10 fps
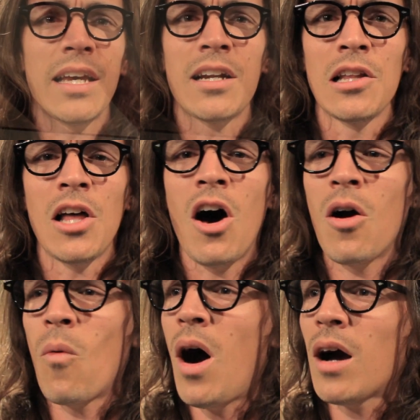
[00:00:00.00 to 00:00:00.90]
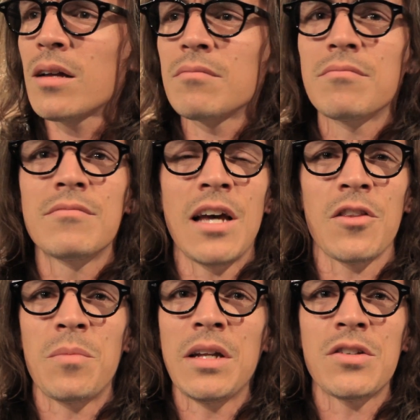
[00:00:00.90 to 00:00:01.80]
a long walk down the
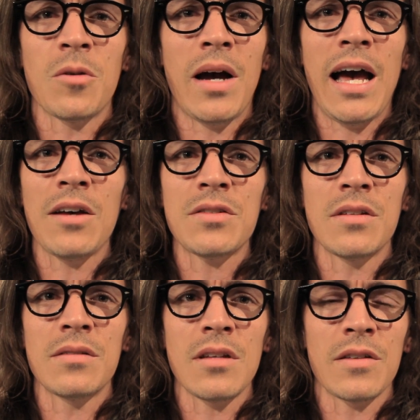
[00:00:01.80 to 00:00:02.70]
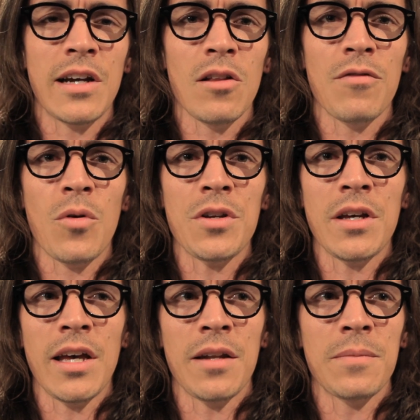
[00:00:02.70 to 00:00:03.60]
beach near my house in Southern California,
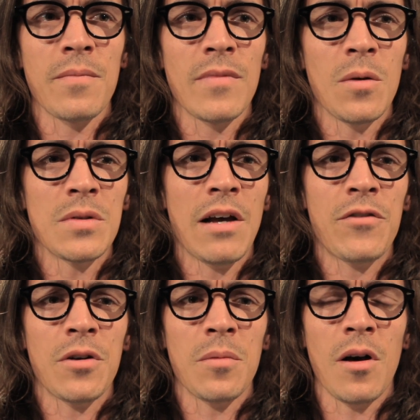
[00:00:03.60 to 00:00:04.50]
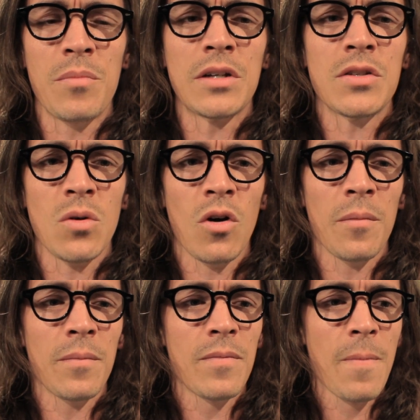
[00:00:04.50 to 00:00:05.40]
and it was after a big
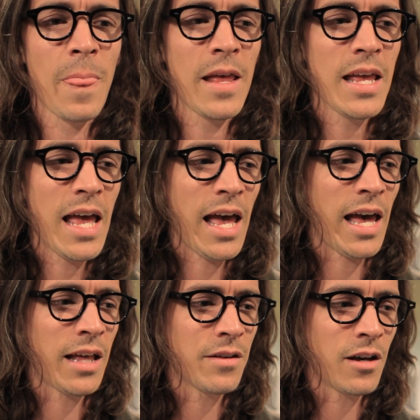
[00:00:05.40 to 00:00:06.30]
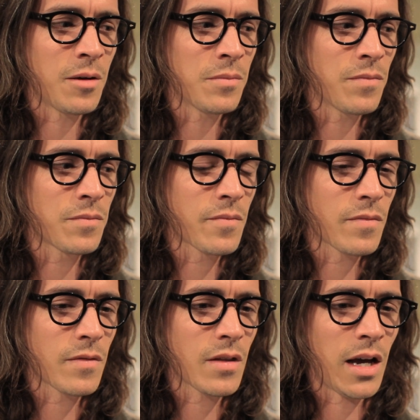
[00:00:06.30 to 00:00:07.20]
storm. And
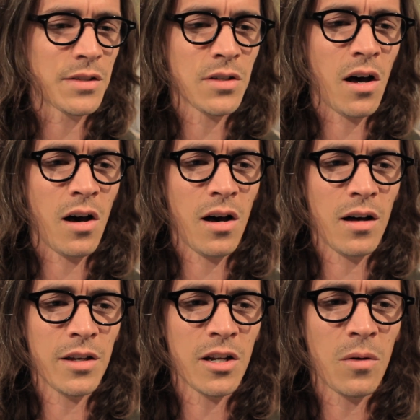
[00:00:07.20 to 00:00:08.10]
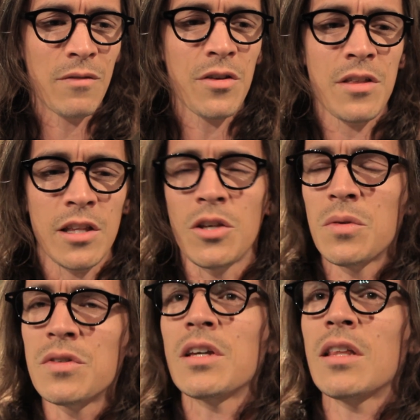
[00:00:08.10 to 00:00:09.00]
I saw, everything that you
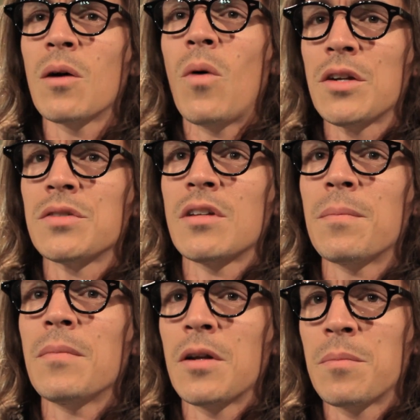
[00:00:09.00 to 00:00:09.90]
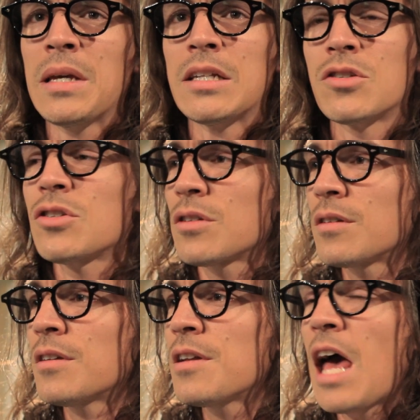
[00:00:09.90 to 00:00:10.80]
see that washes up on a beach
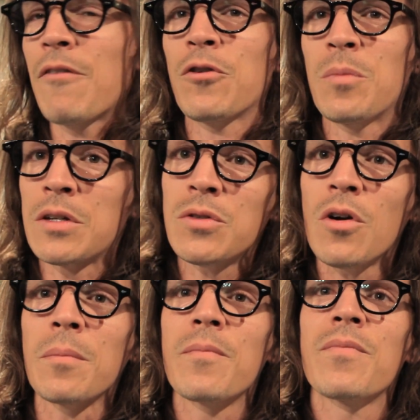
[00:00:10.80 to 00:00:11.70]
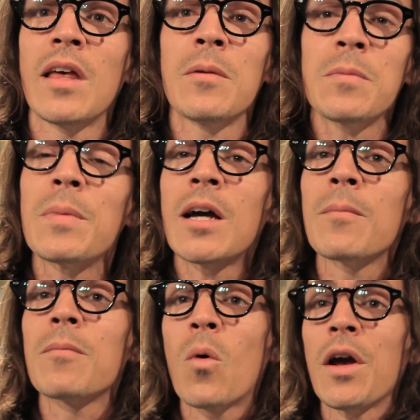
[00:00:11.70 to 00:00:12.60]
after a big storm. And it's become quite